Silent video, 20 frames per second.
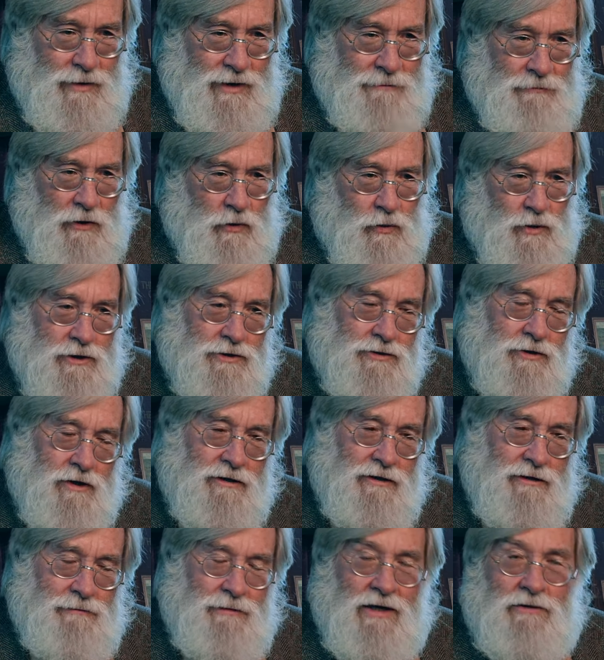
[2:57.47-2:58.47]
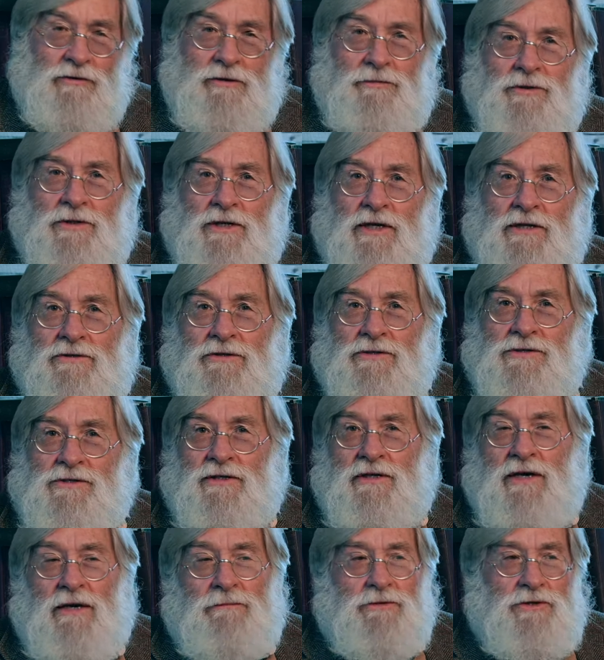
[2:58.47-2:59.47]
But we're talking about reproductions
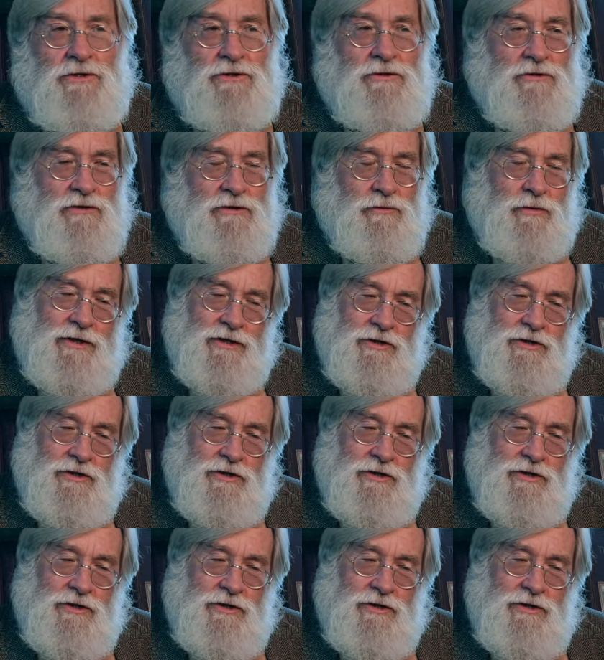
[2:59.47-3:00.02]
that come to you, and we